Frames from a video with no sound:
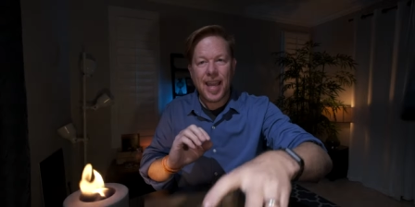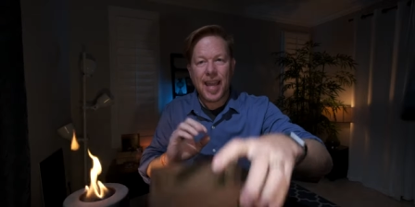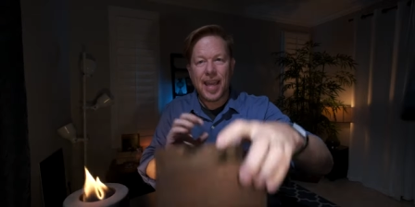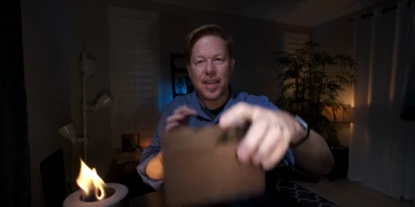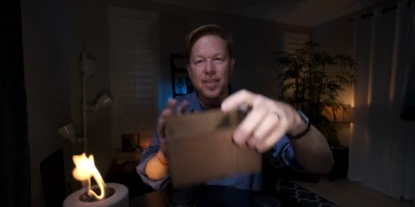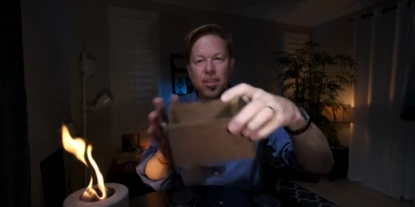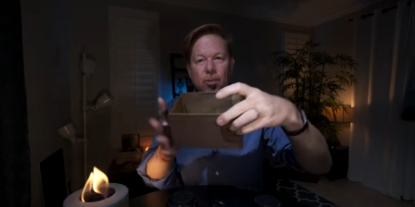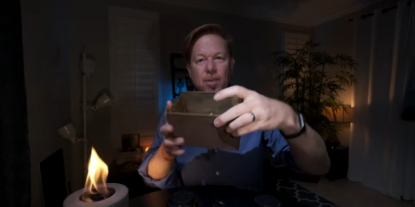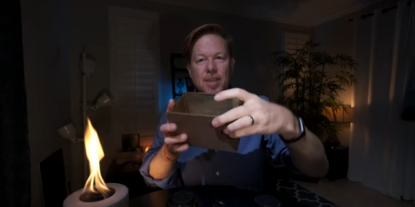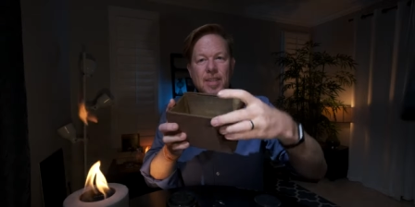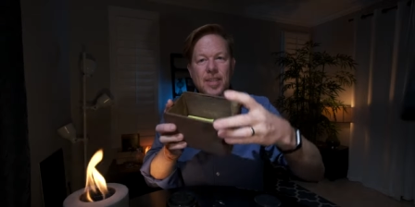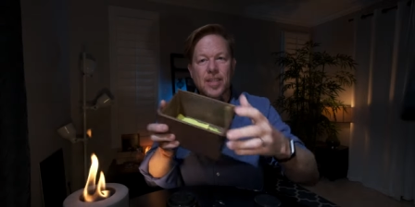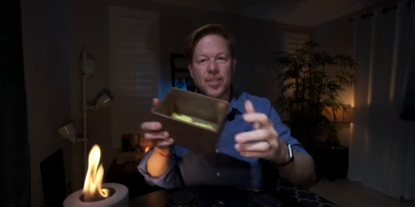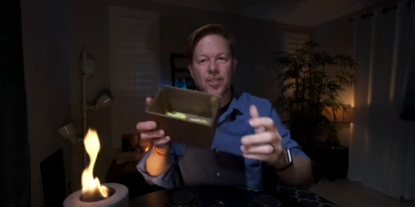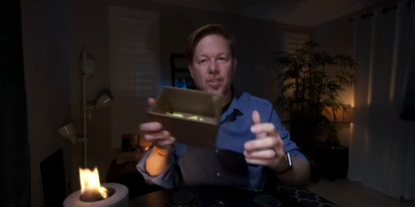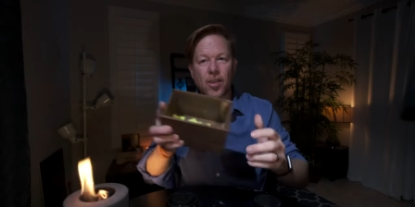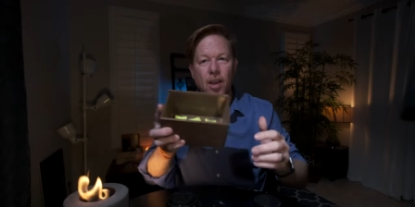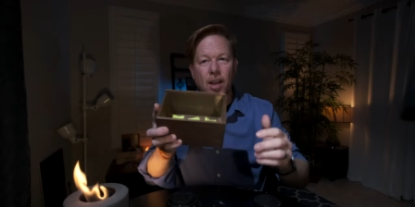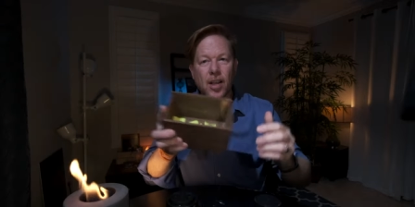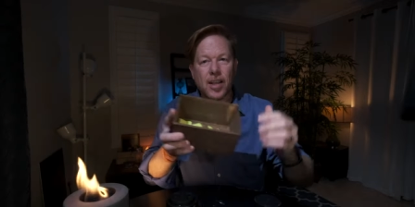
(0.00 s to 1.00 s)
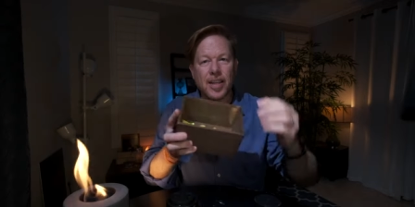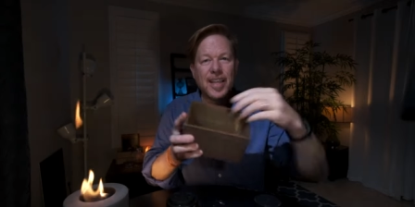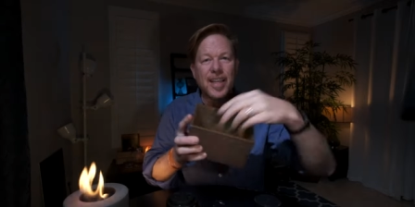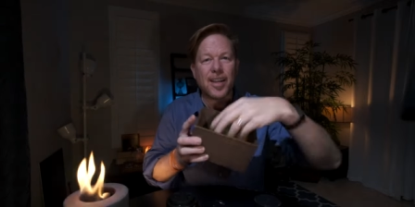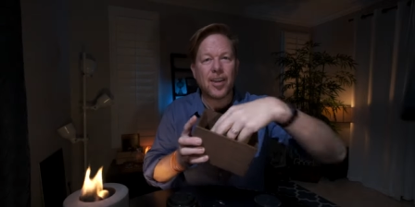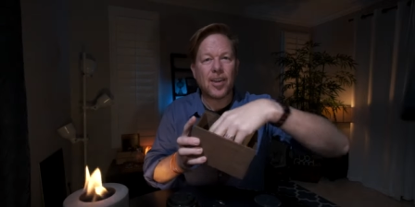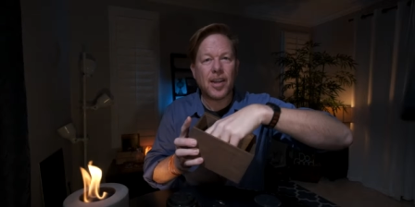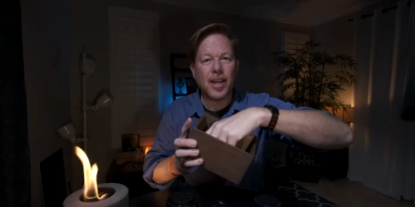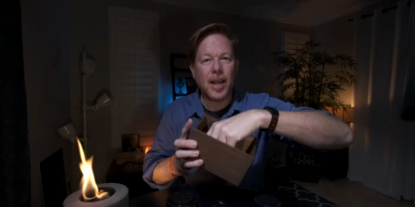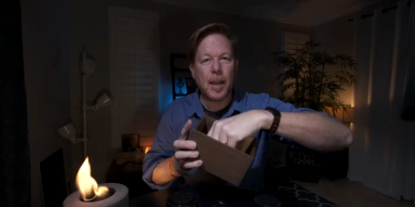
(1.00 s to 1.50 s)
and the reasons are all in
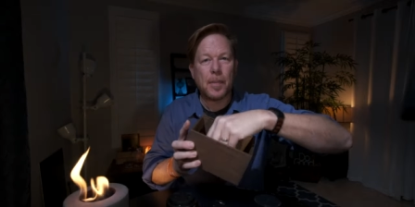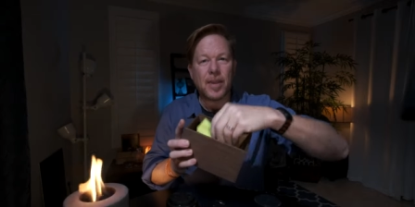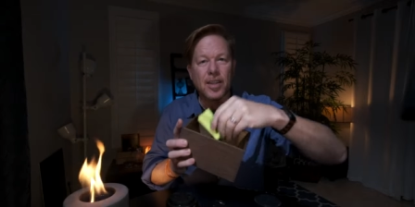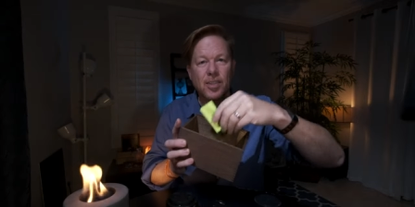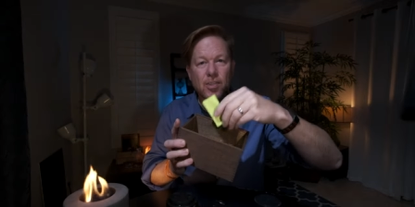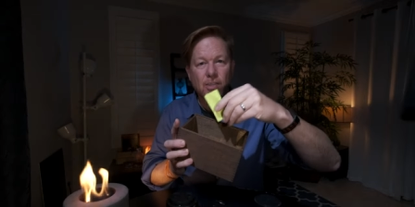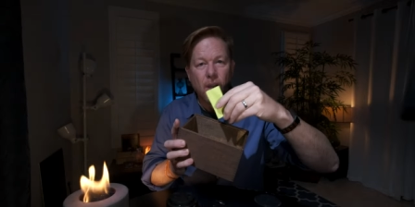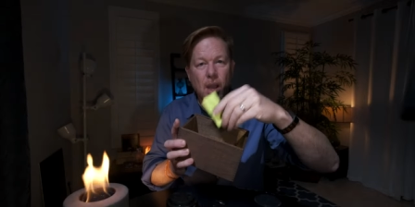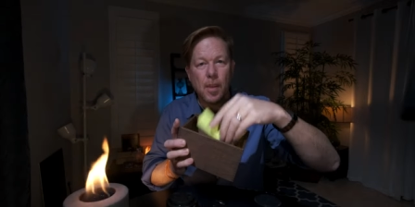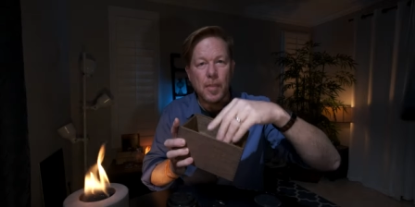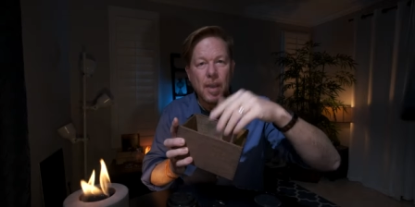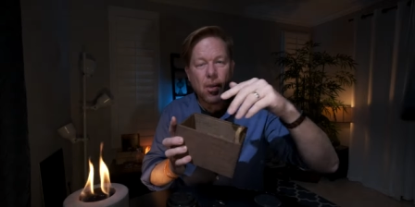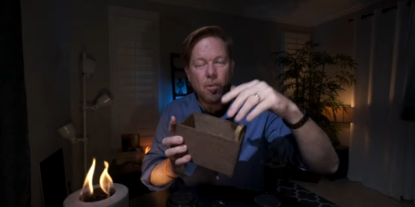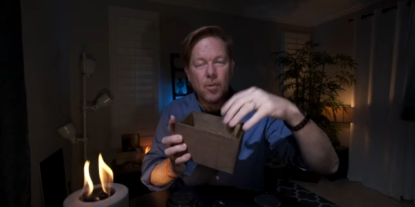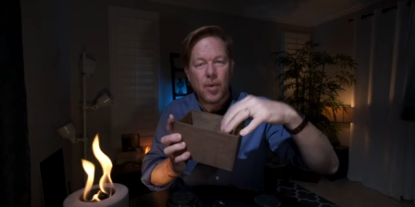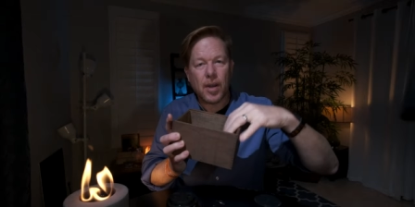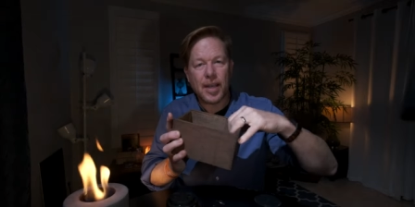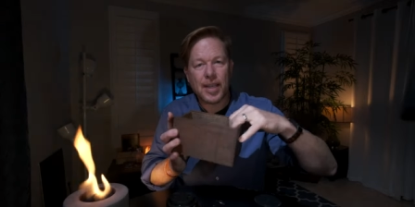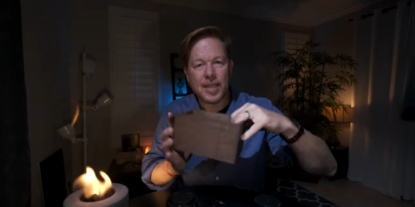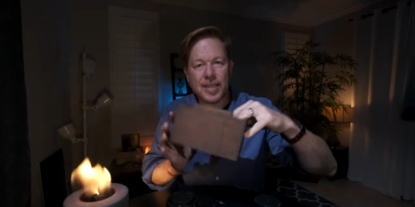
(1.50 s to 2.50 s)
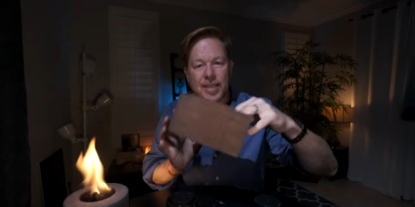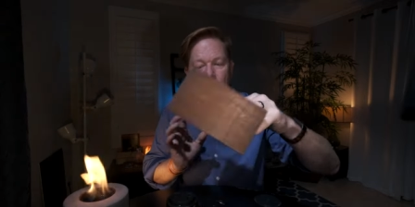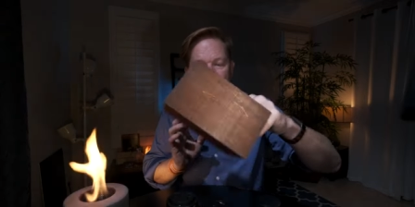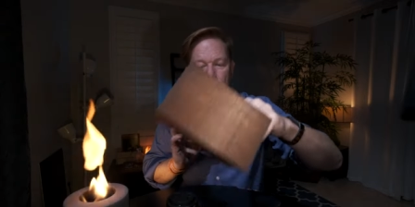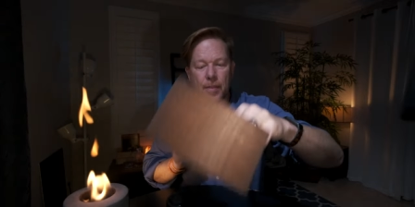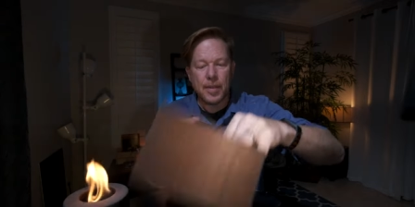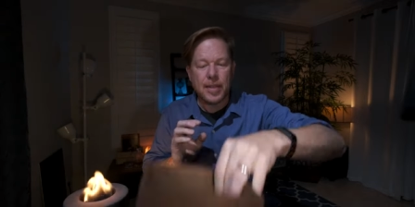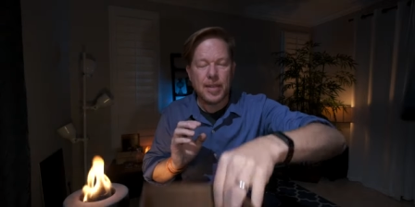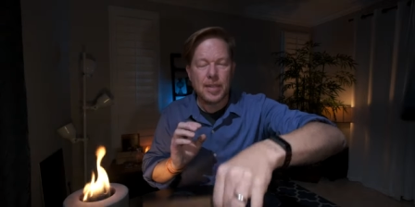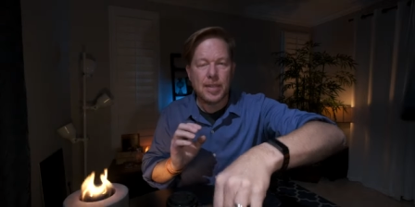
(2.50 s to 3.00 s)
here, and I'm going to draw them out one at a
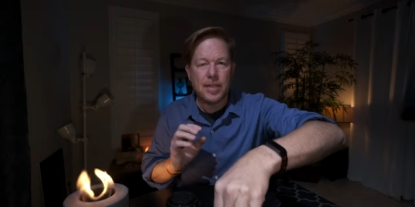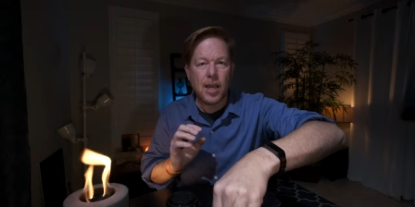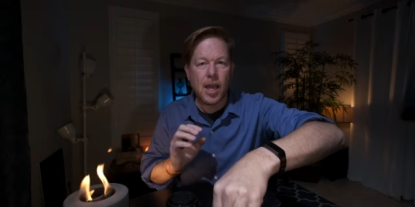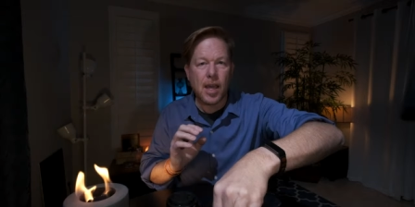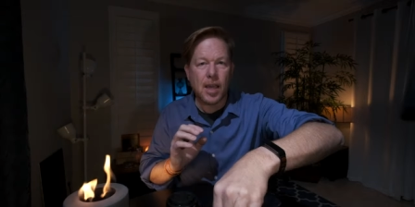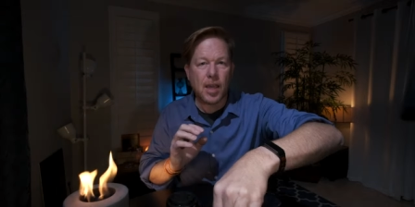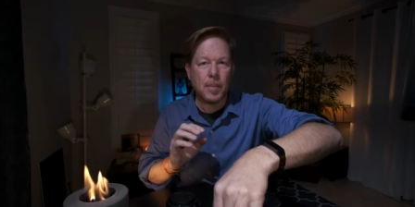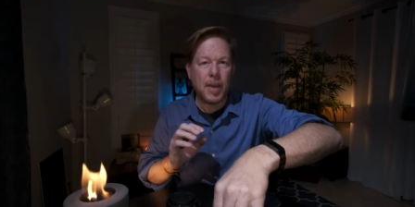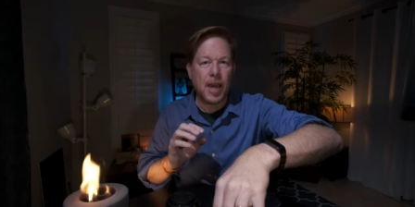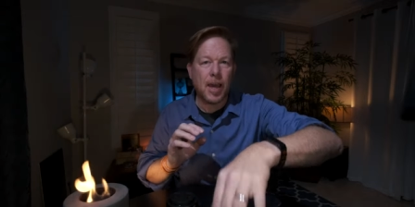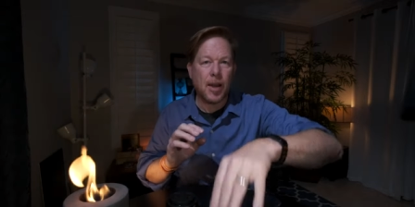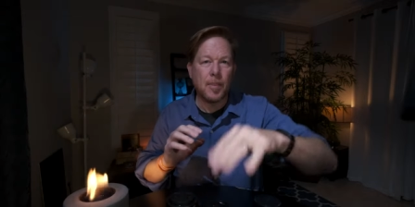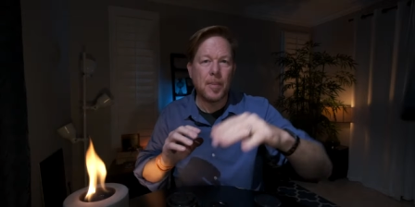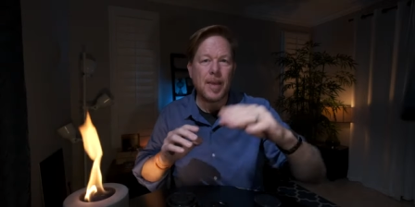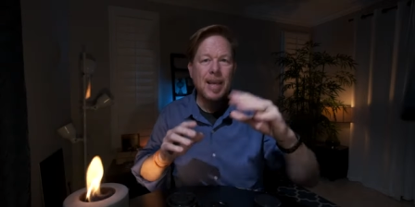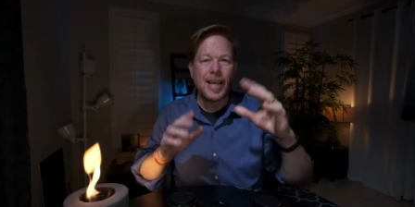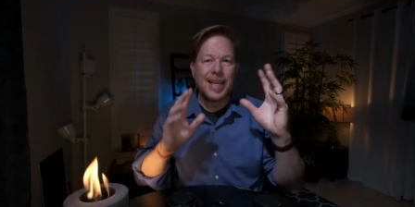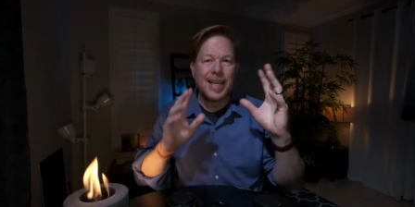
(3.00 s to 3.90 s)
time and talk about them.